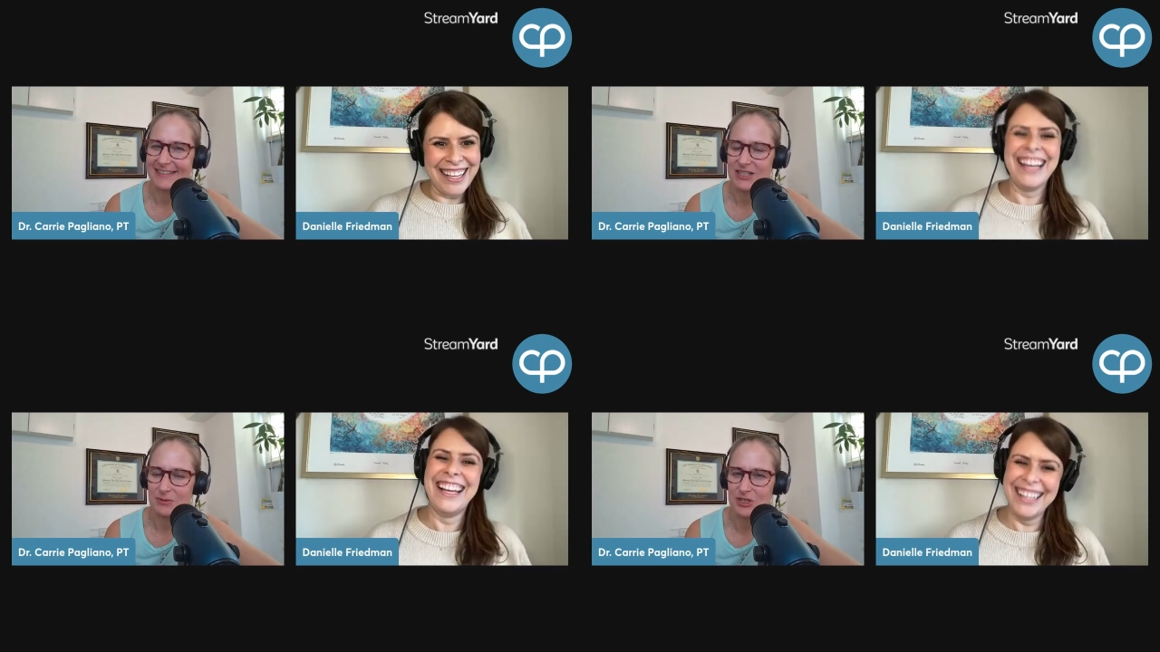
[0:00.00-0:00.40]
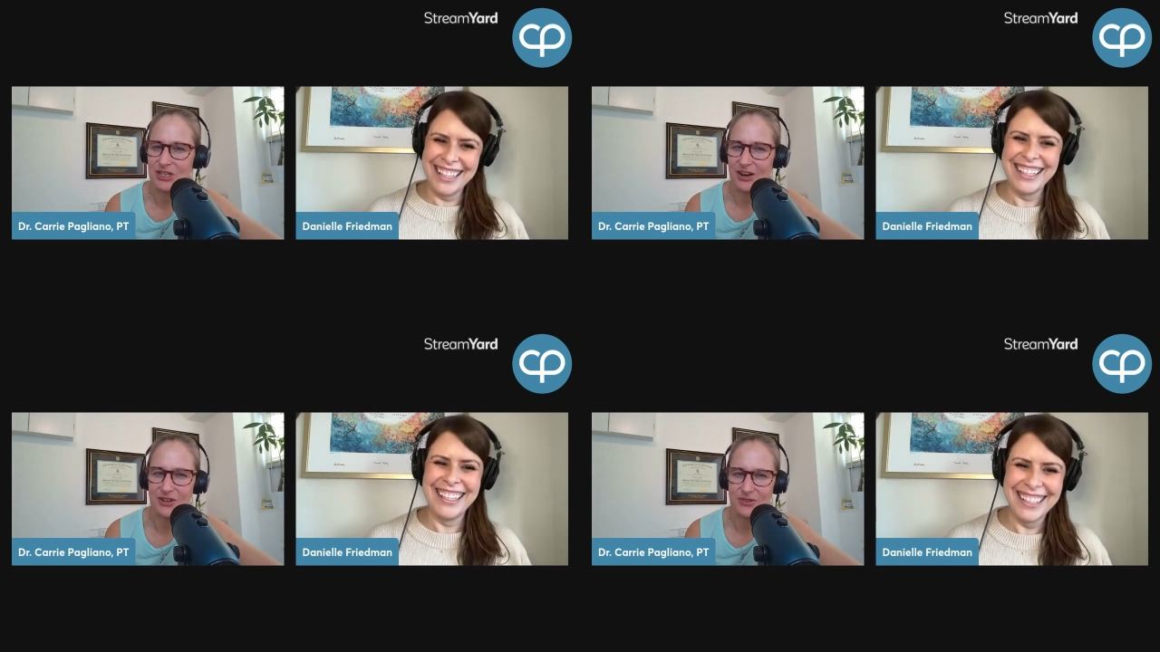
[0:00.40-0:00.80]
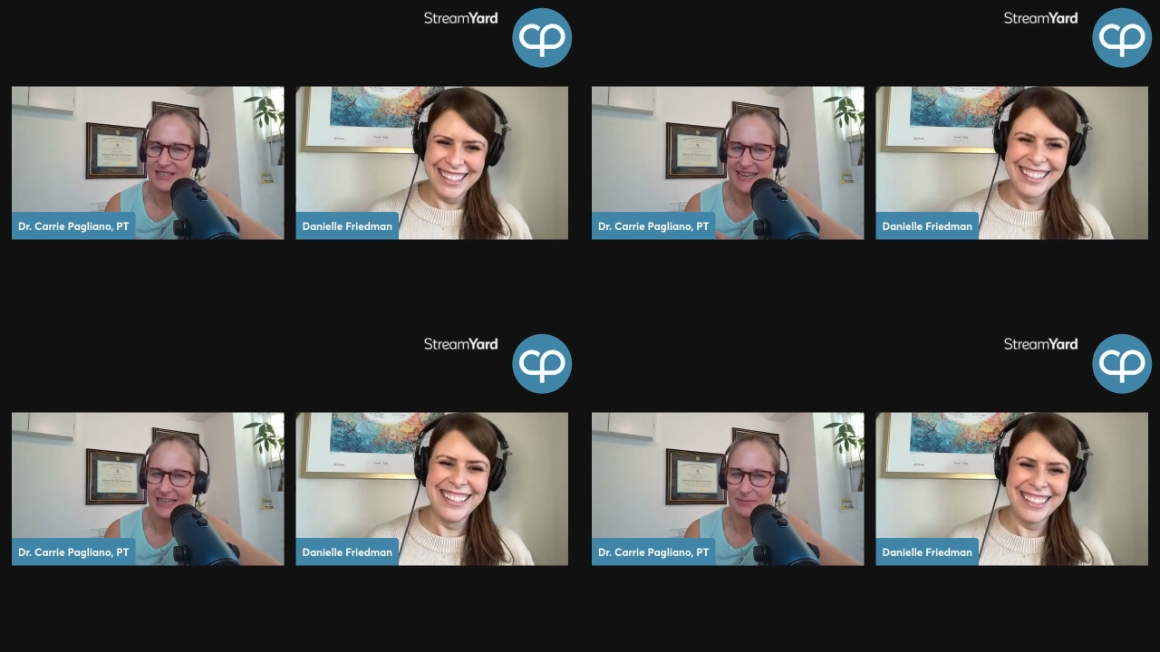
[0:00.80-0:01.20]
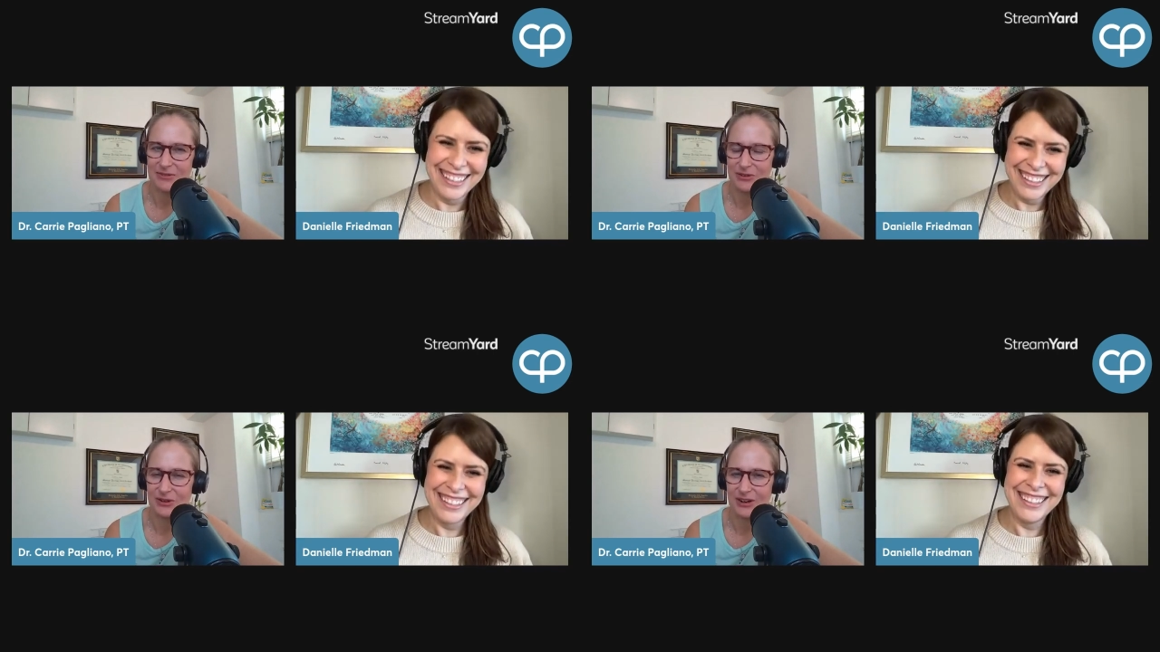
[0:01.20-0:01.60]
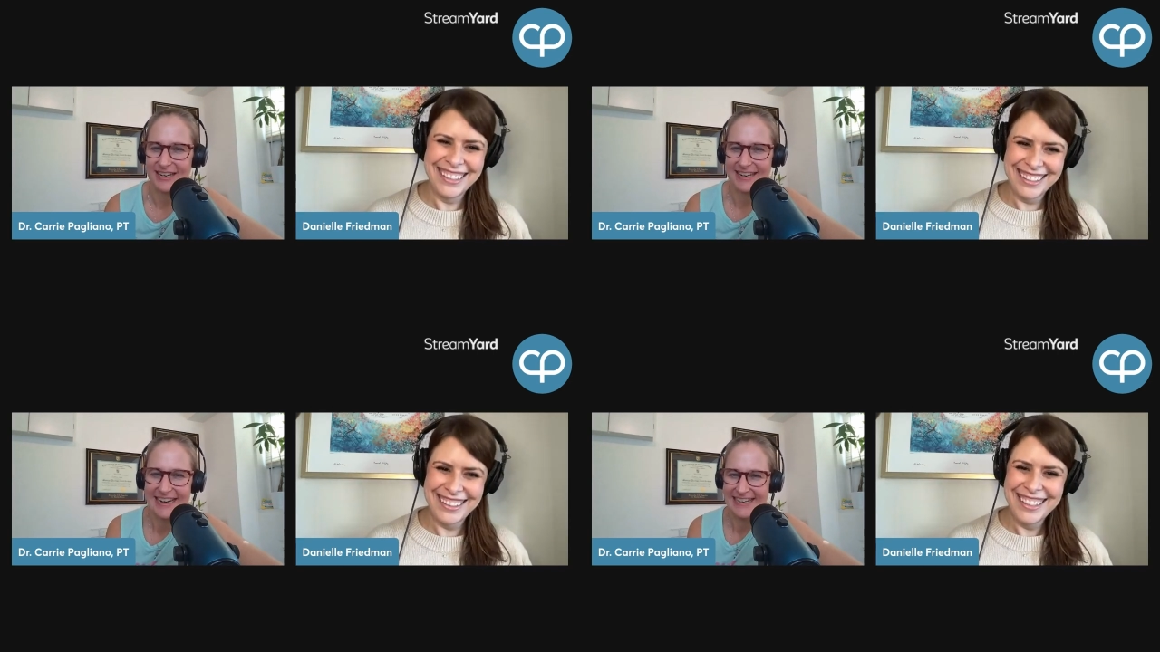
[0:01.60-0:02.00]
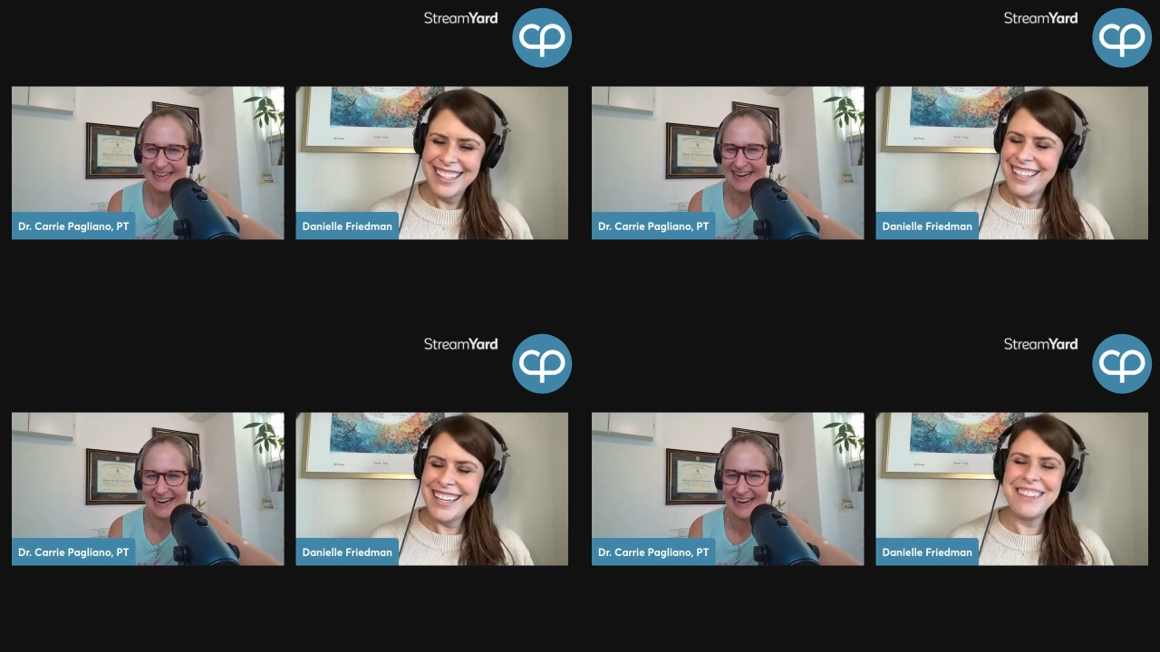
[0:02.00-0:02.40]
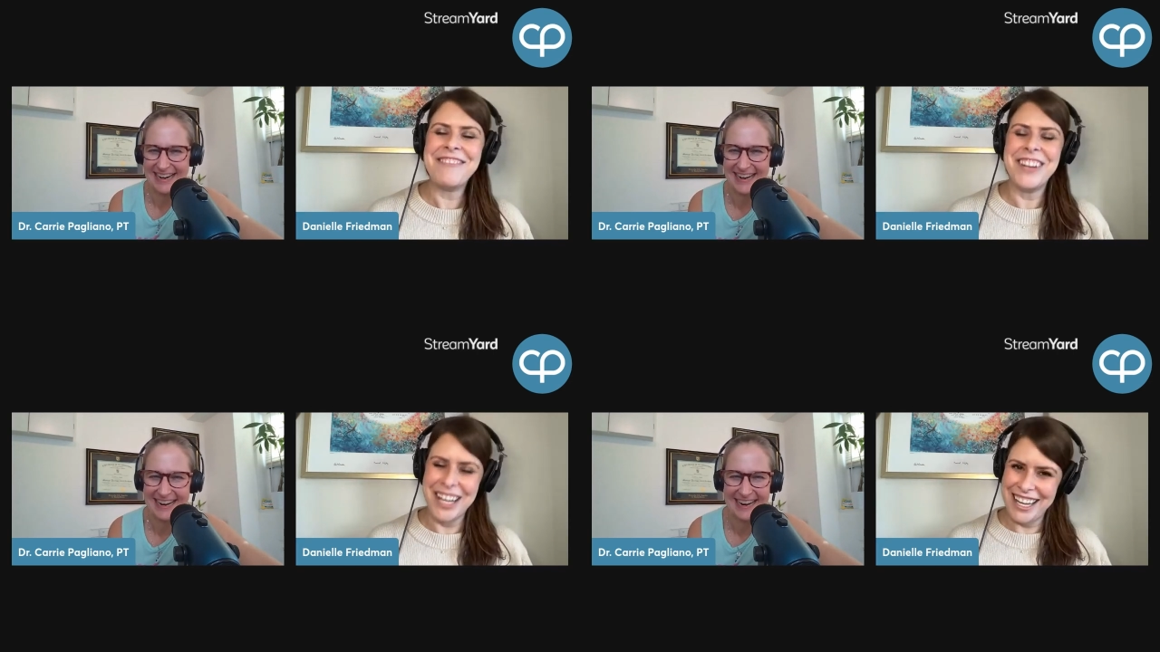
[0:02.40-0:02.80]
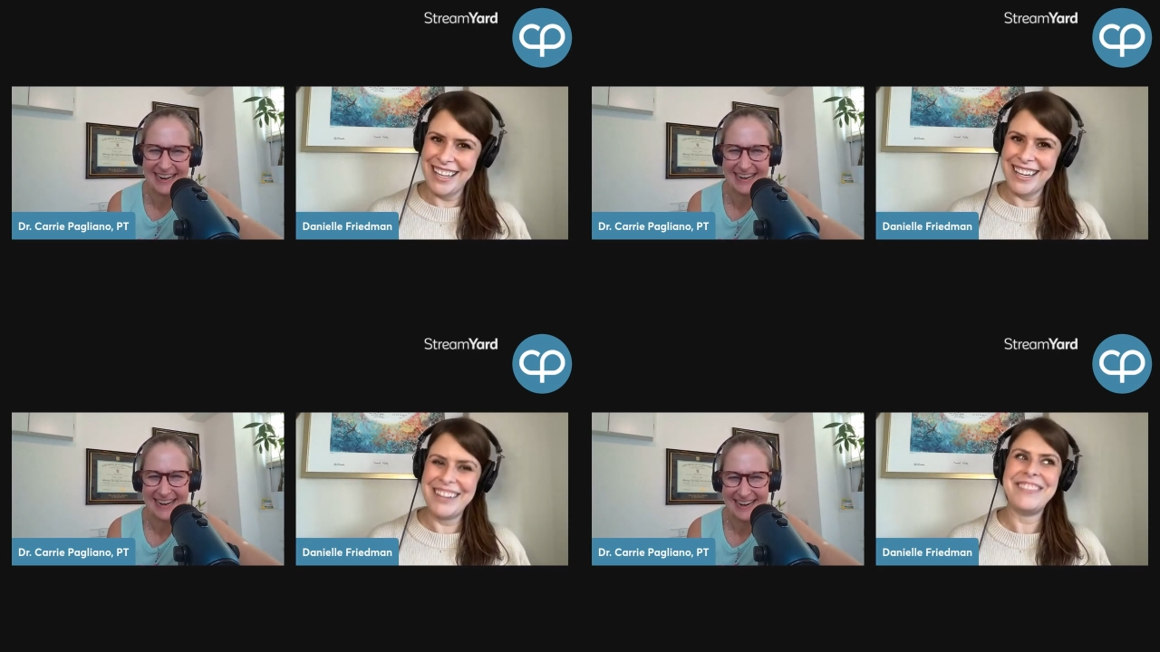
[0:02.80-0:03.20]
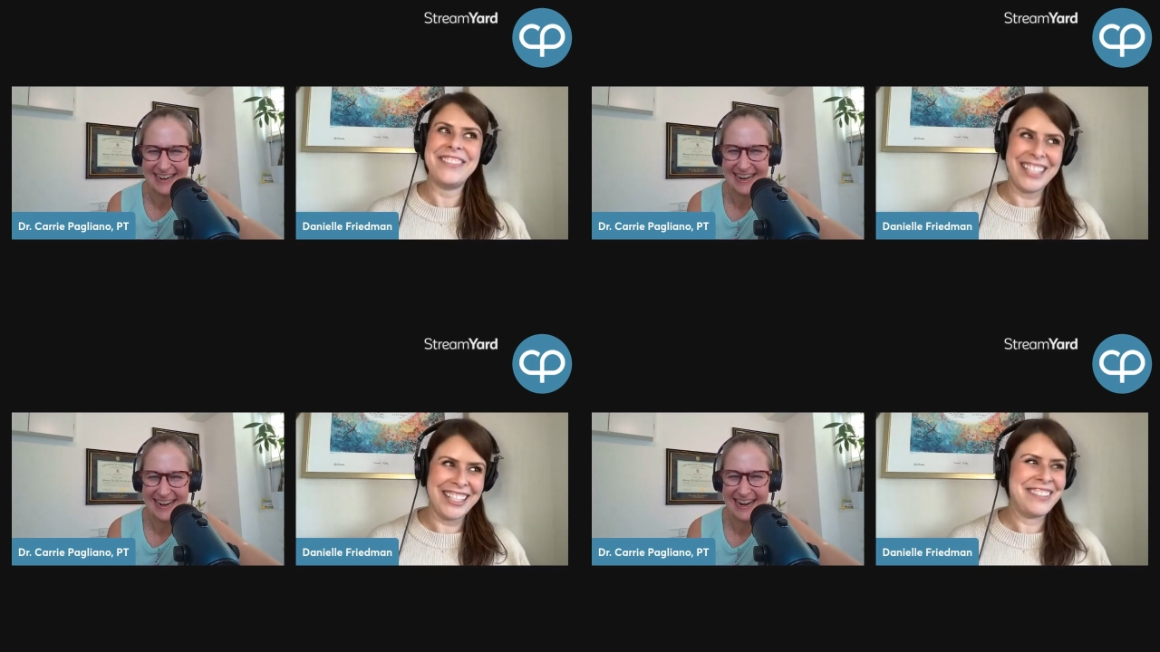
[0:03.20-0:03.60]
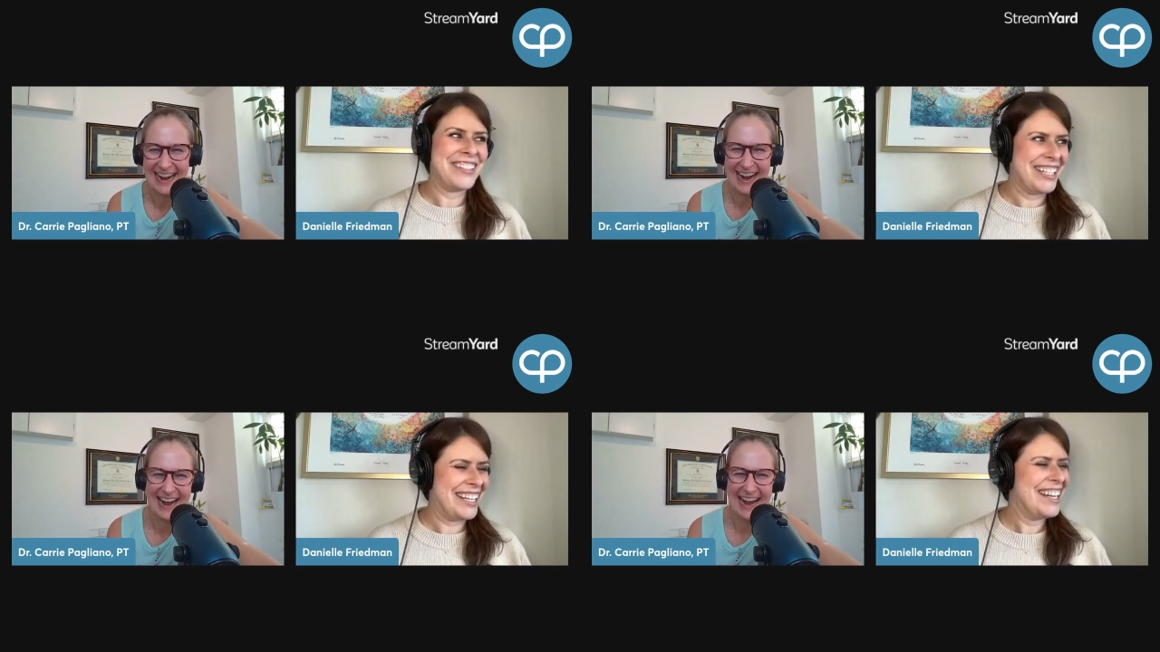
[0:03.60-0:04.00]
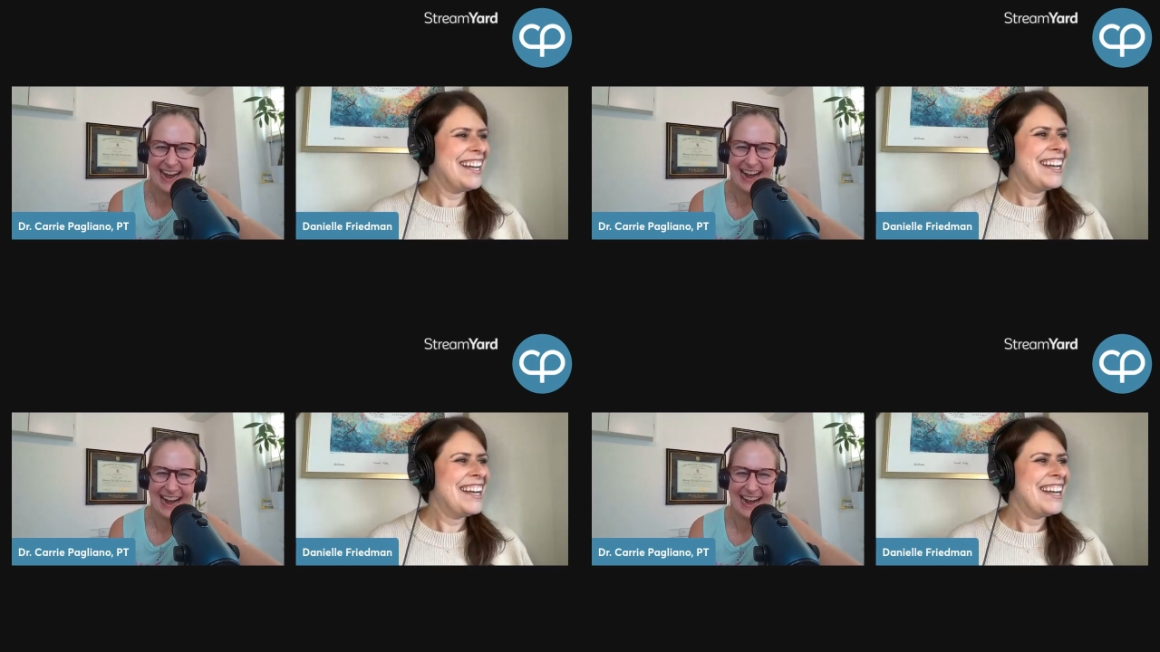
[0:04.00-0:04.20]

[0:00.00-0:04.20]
Speaker 1: Just switch gears for a second to be a food critic.
Speaker 2: it would. It really would.